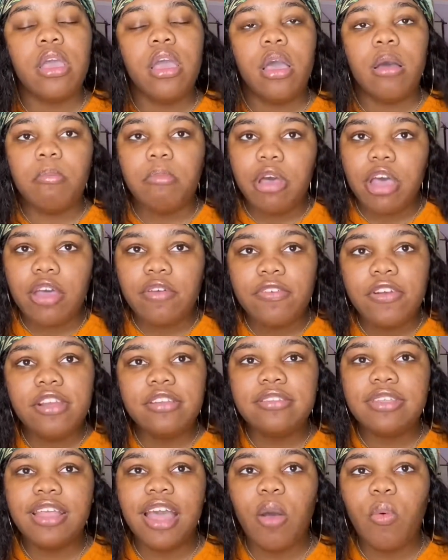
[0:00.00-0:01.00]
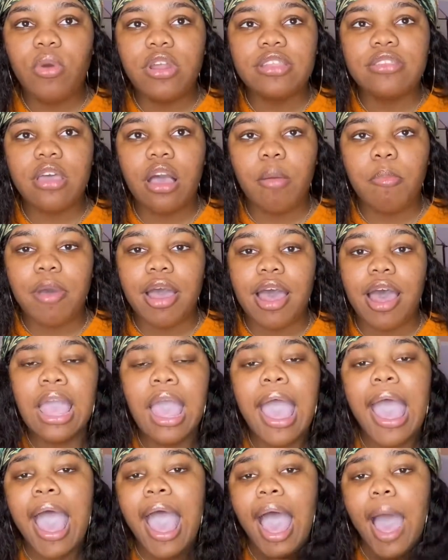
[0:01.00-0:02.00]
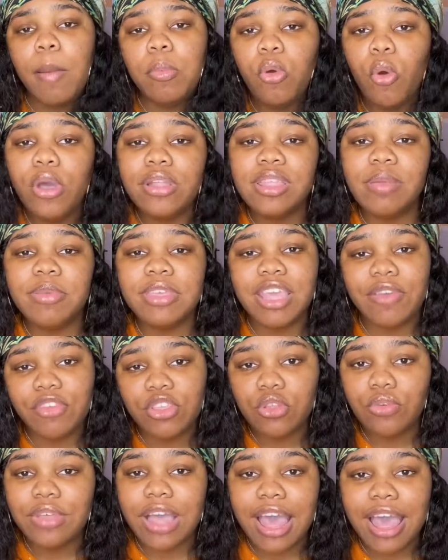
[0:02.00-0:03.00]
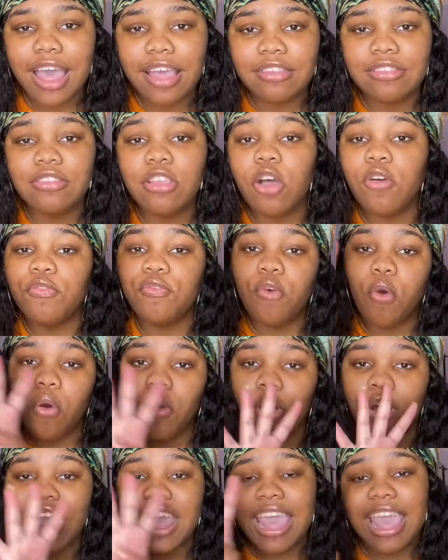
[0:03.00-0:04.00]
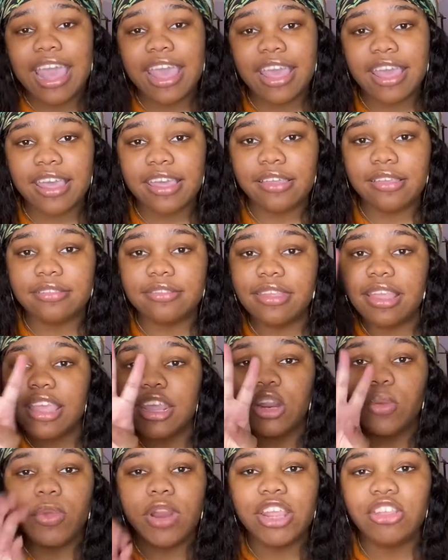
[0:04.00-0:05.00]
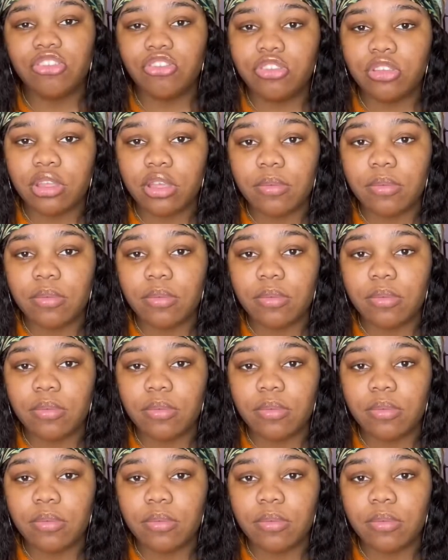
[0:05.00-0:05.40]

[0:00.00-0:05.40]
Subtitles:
But first thing I want to talk about, I'm going to be giving you guys the four A's in a relationship.